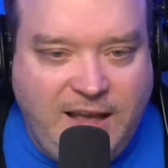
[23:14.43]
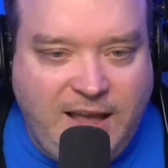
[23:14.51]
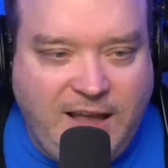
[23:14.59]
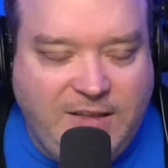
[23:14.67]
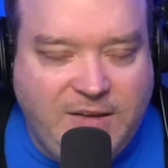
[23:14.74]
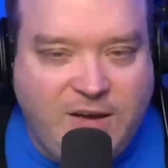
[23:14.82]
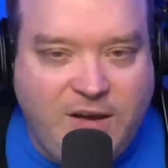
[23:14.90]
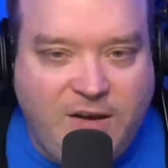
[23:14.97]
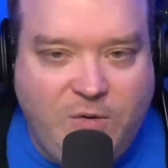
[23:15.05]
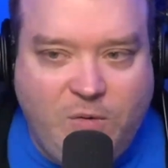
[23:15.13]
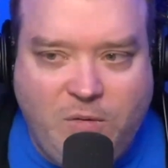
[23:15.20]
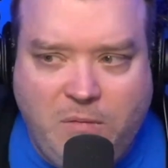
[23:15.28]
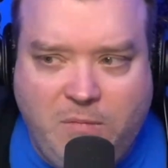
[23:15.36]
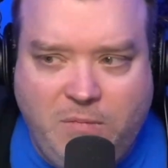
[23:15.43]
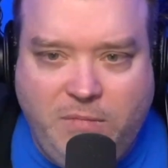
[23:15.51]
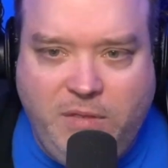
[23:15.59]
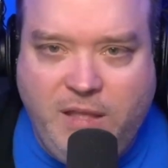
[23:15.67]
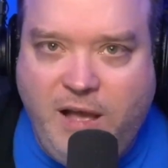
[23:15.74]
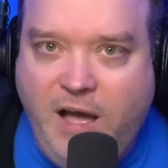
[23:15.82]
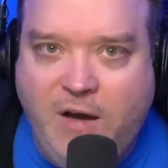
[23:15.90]
And you go,
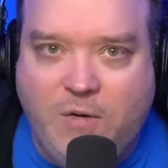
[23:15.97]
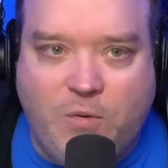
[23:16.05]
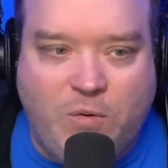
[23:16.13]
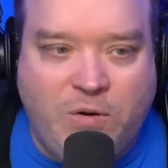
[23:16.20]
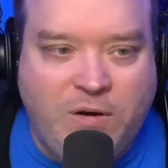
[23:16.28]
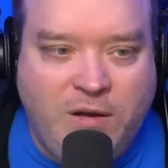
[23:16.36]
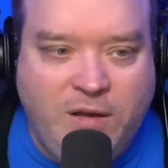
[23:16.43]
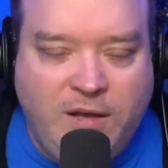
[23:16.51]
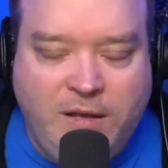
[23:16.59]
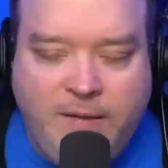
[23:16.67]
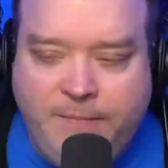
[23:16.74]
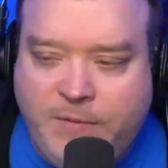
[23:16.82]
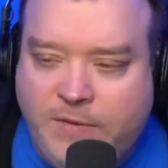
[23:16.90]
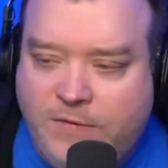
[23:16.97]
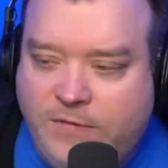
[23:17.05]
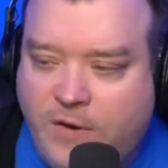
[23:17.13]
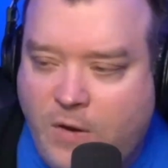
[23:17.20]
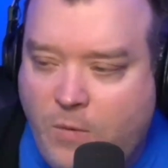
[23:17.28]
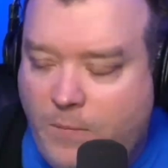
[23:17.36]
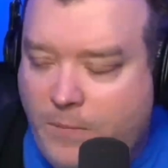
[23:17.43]
no.
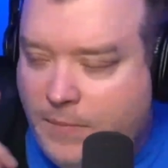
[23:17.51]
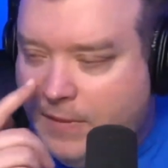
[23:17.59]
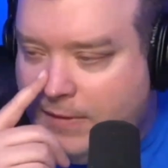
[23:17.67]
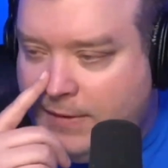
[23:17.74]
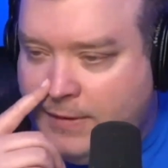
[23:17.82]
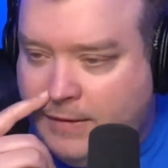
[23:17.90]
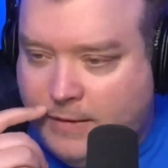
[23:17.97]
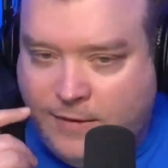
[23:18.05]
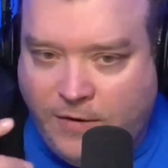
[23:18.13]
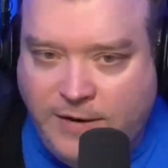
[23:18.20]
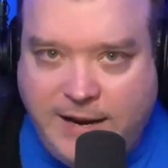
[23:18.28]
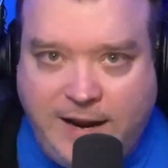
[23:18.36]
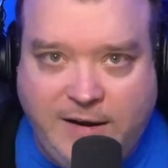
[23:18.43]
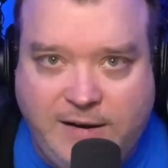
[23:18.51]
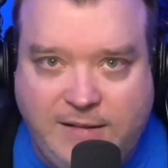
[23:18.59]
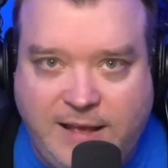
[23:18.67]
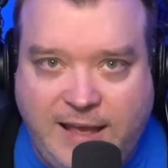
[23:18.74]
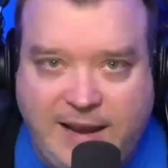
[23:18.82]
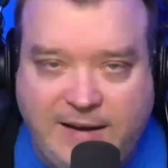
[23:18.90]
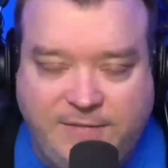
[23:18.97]
So turned down a
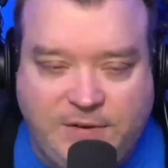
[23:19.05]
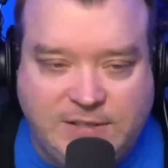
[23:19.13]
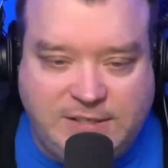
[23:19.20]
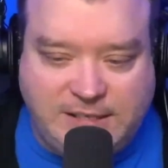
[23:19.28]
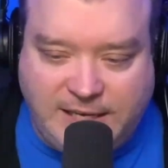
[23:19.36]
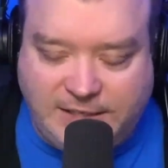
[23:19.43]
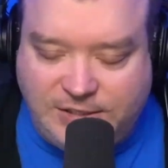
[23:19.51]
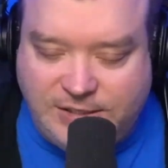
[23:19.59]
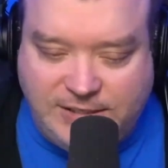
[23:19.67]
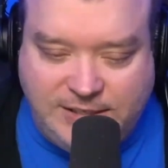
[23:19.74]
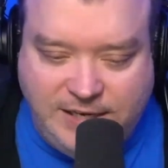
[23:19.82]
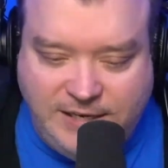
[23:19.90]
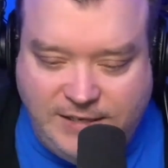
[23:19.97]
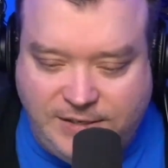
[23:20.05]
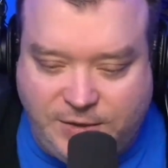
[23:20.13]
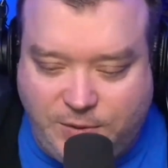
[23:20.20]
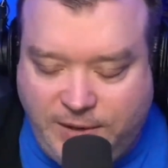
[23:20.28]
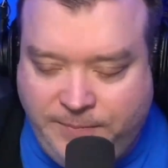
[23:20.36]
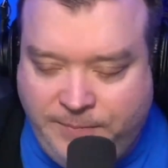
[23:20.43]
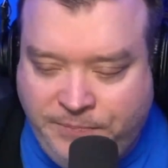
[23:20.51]
handful of stations, didn't do
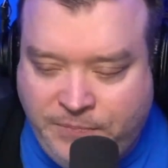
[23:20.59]
it.